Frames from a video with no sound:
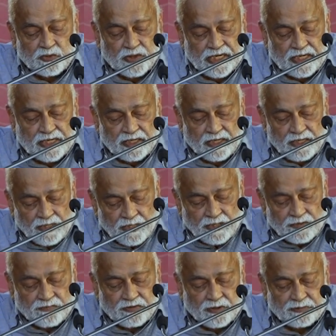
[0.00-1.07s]
we can
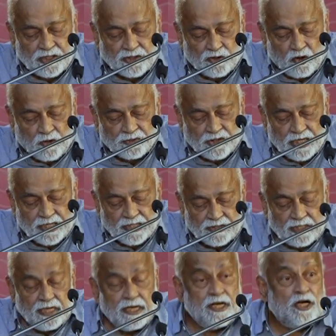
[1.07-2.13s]
learn from these objects
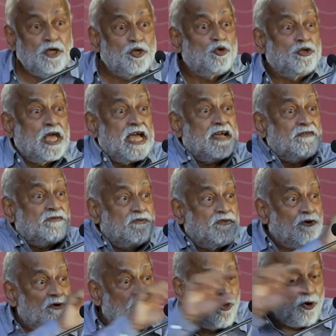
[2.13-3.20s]
to their
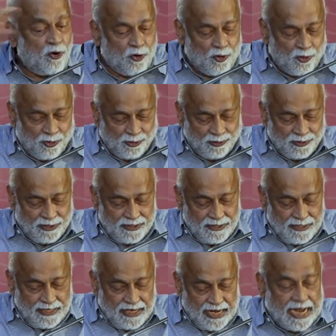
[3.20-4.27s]
flow
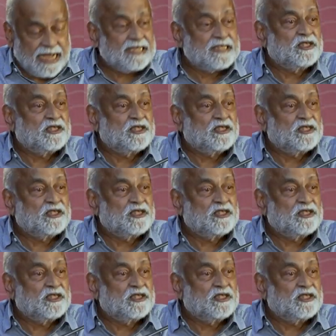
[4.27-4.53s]
as